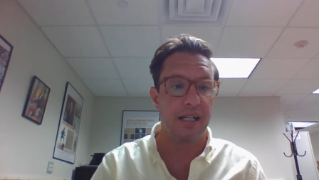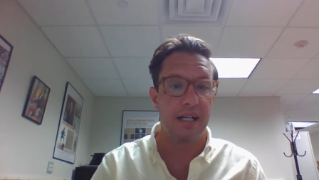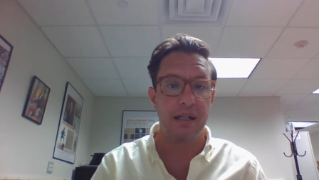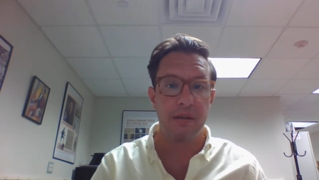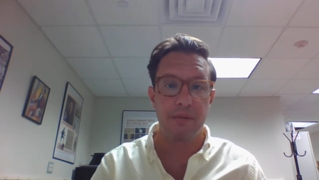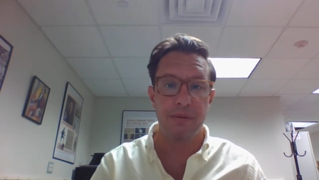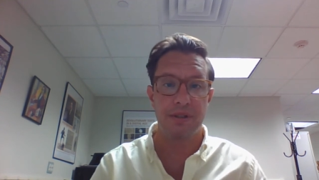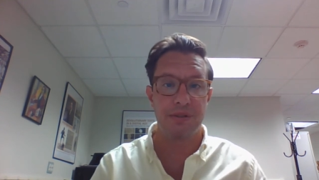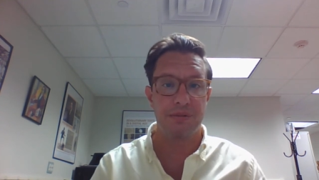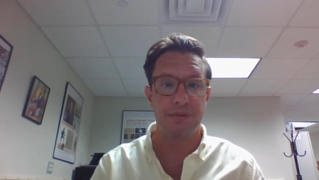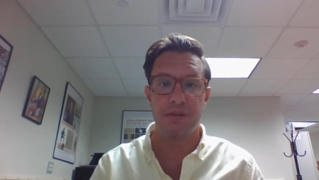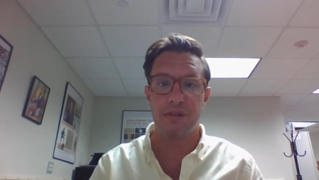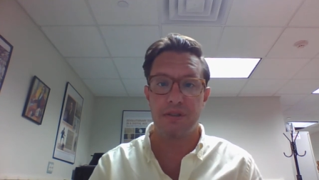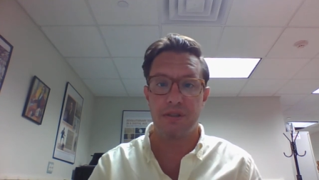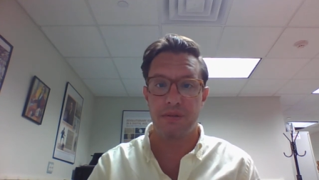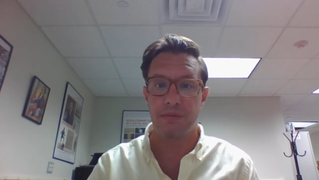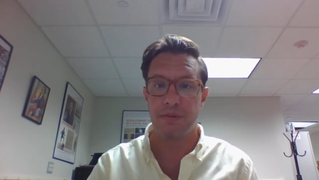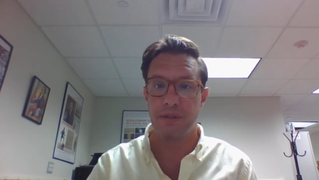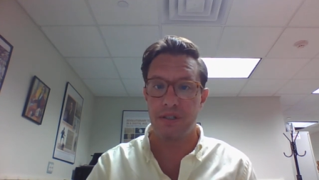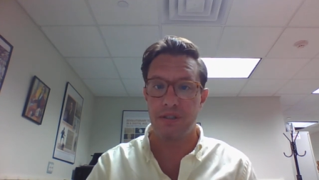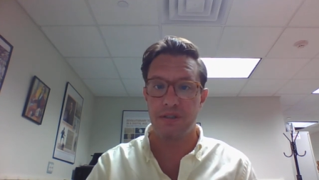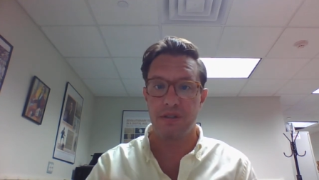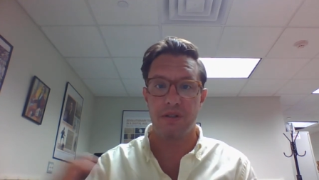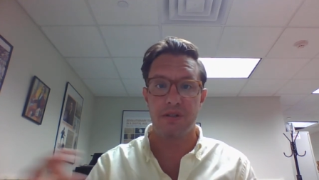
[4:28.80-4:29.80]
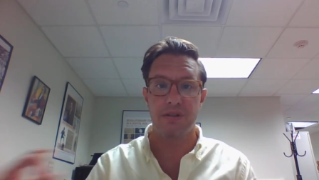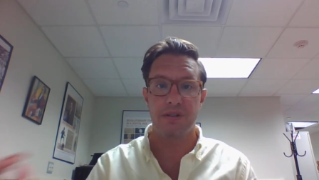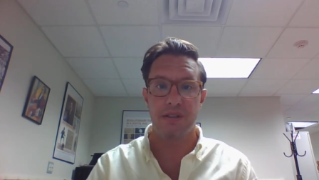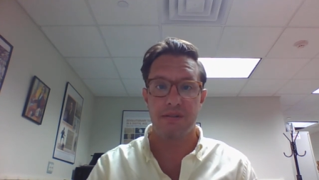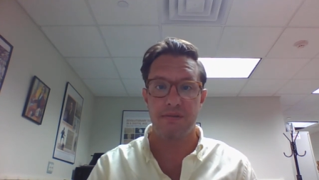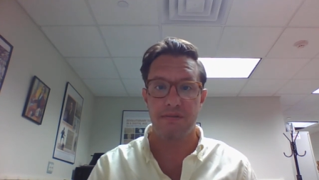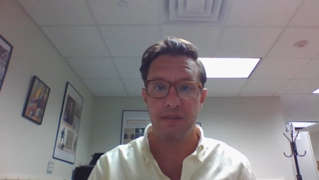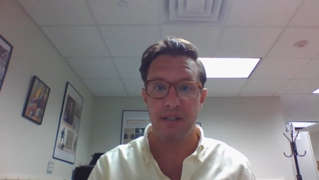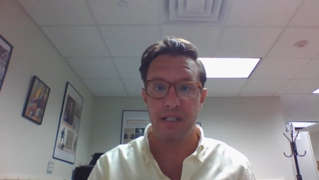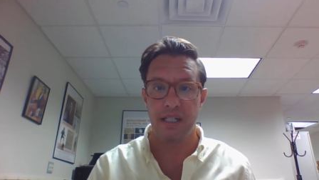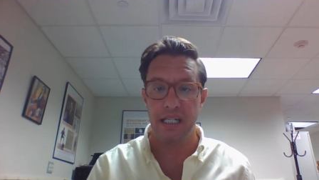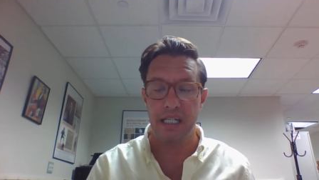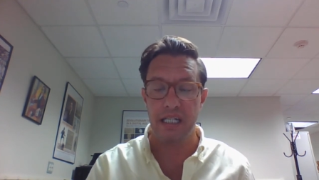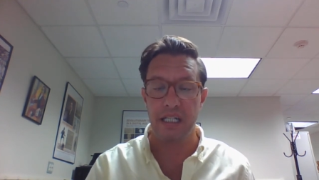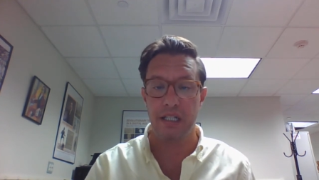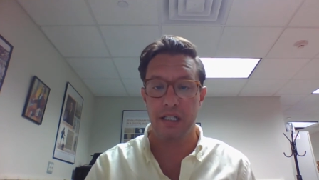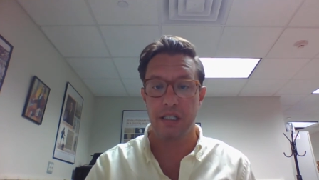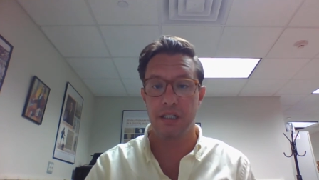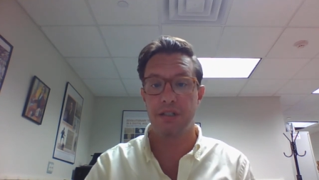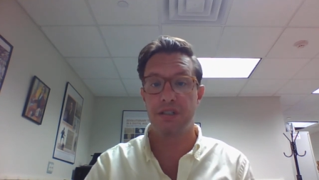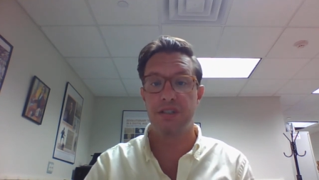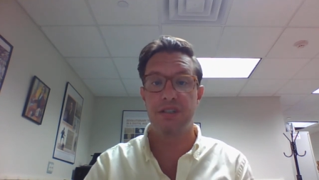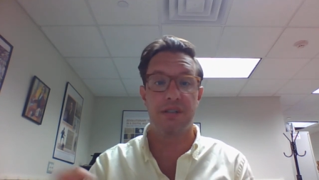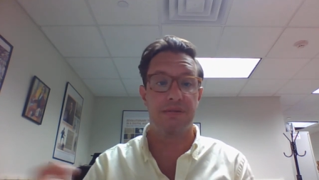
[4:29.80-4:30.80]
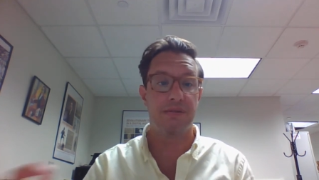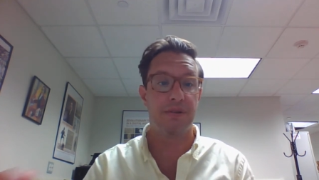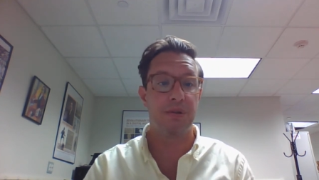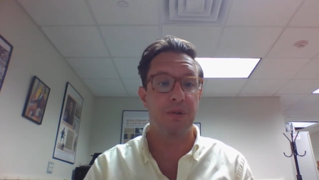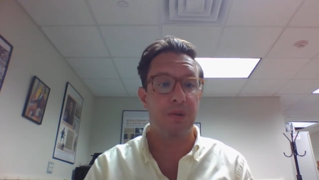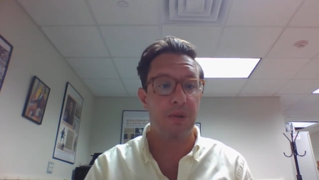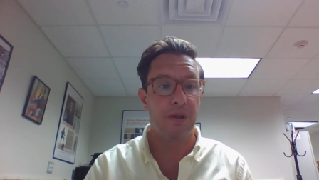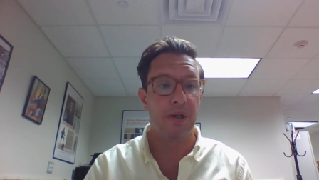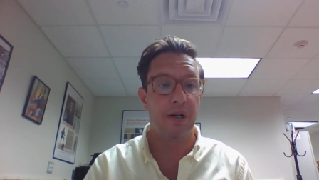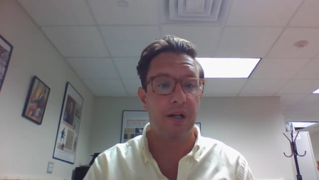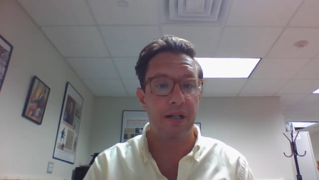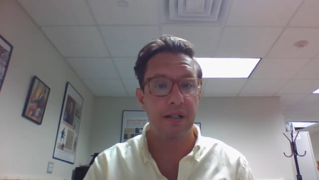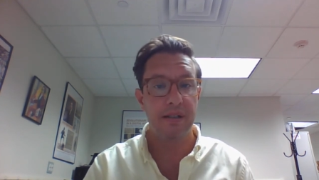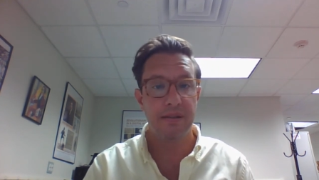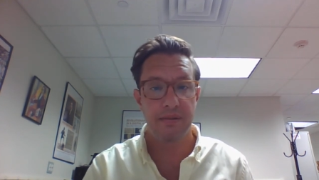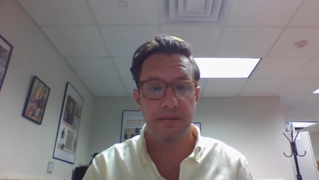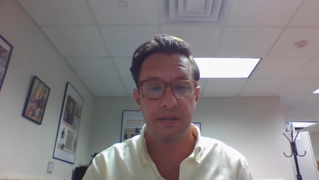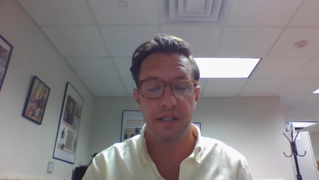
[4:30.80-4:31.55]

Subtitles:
which was the result of the English Civil War.